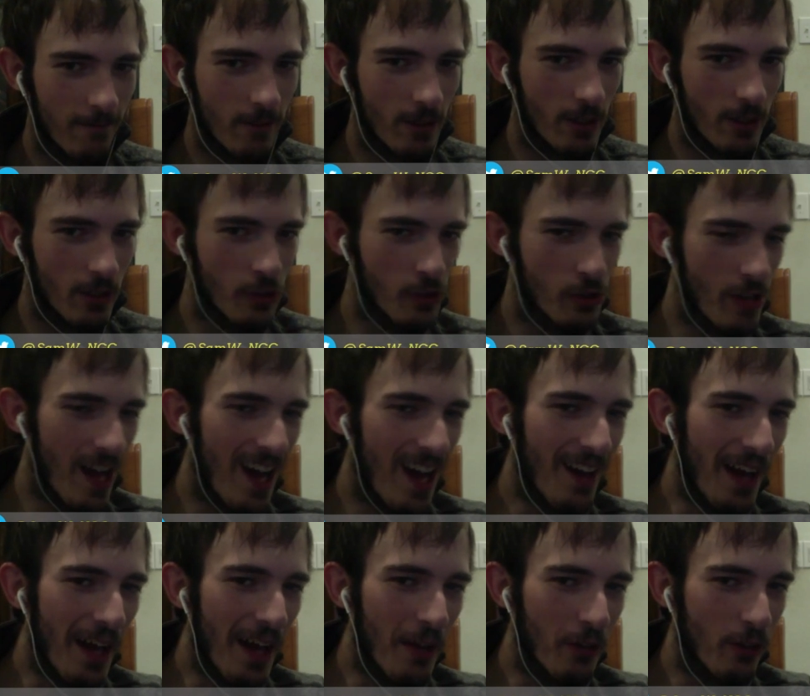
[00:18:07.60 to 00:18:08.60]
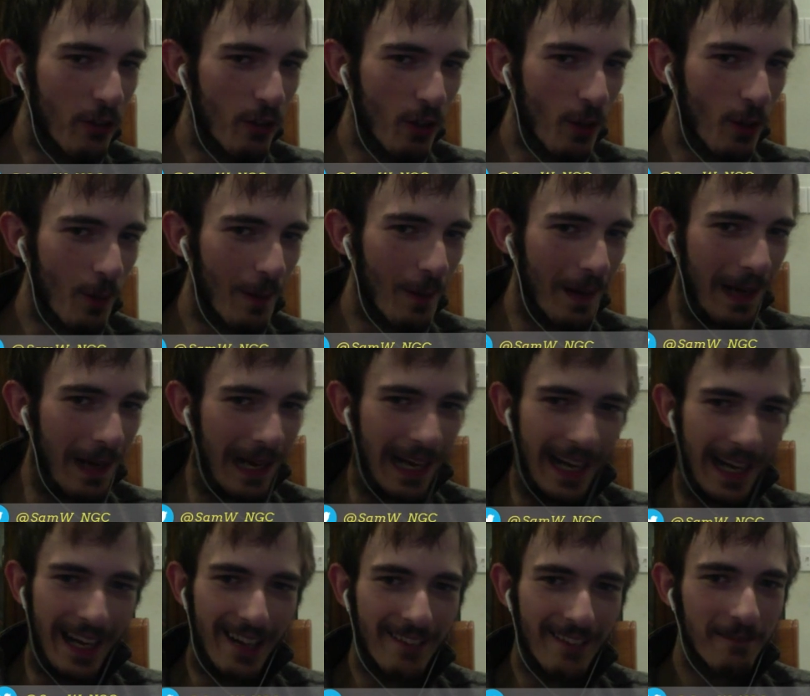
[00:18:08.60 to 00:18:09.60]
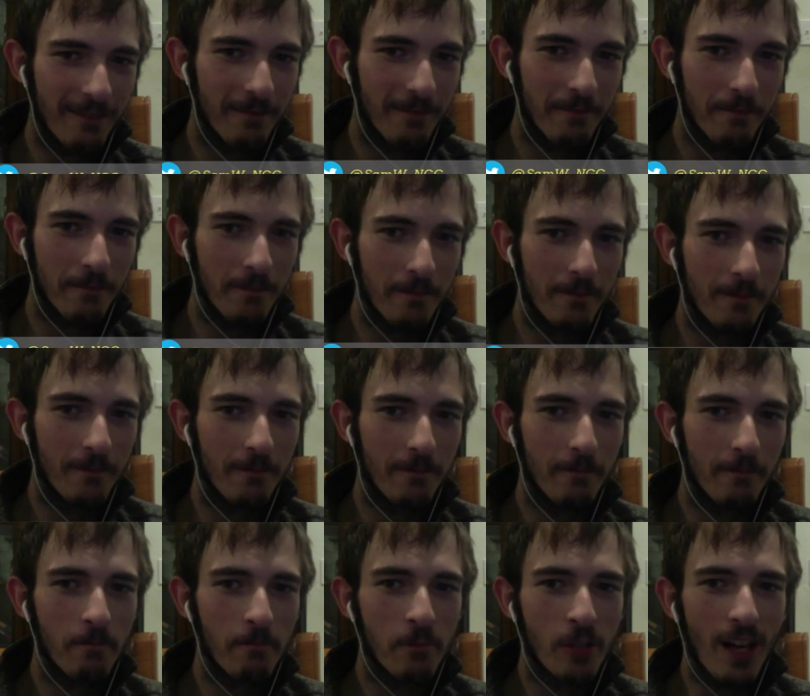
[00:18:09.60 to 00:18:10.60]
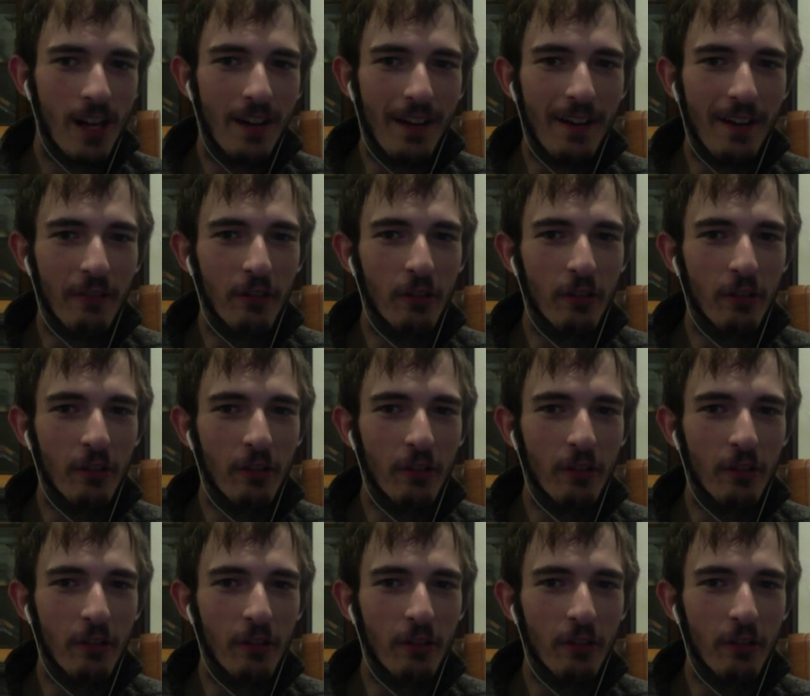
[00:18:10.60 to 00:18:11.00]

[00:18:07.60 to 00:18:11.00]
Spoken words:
shout out to shout out